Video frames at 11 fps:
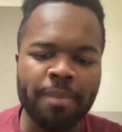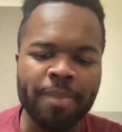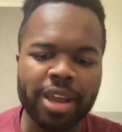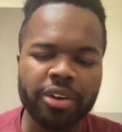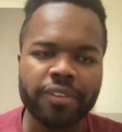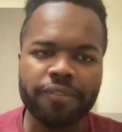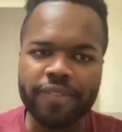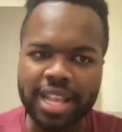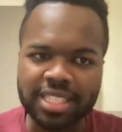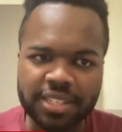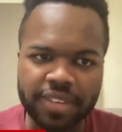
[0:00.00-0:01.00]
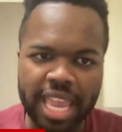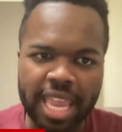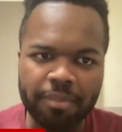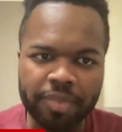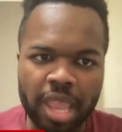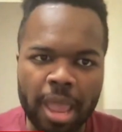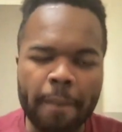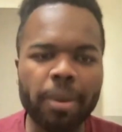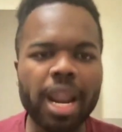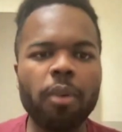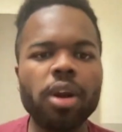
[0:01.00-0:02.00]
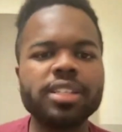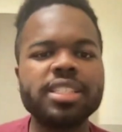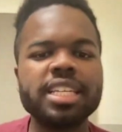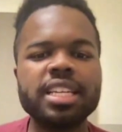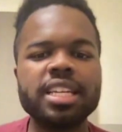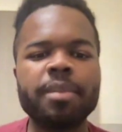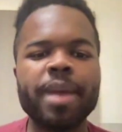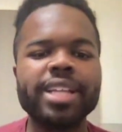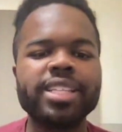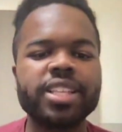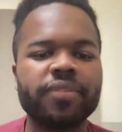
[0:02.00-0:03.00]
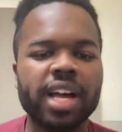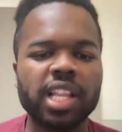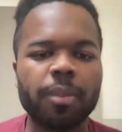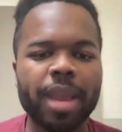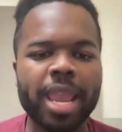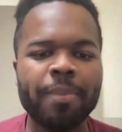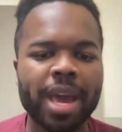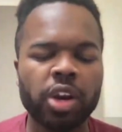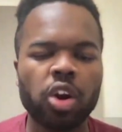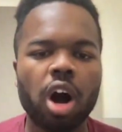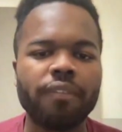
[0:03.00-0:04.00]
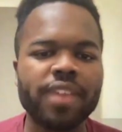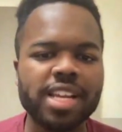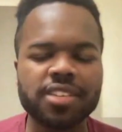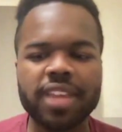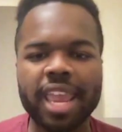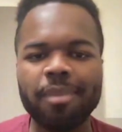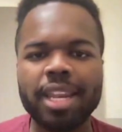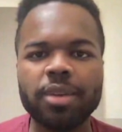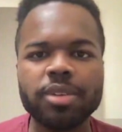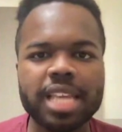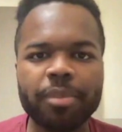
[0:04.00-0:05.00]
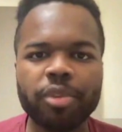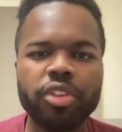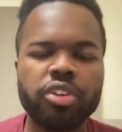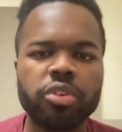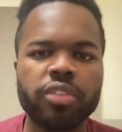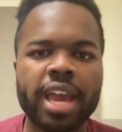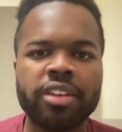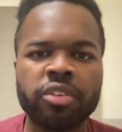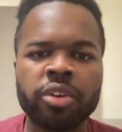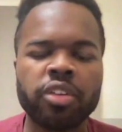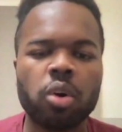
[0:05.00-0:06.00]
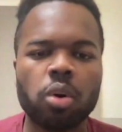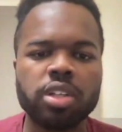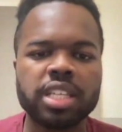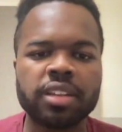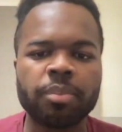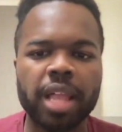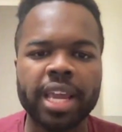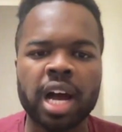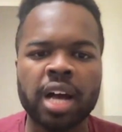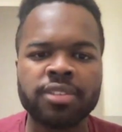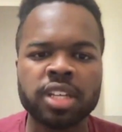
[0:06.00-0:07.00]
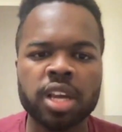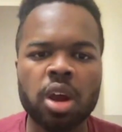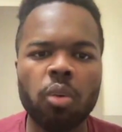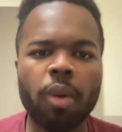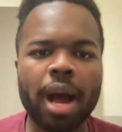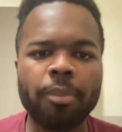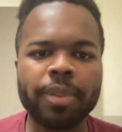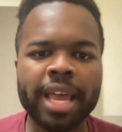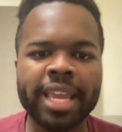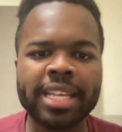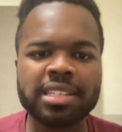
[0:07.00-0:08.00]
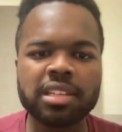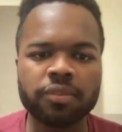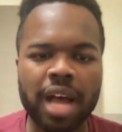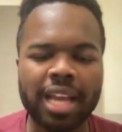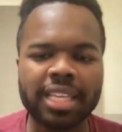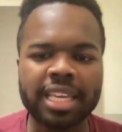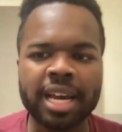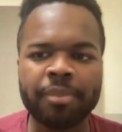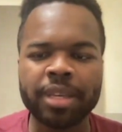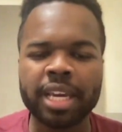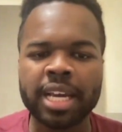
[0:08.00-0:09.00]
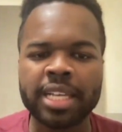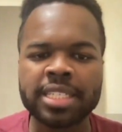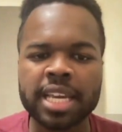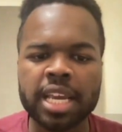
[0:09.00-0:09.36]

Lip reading: a better defensive game, but I want to see Nemec develop a better offensive game. And he was able to do that during the course of the playoffs while playing in Slovakia, because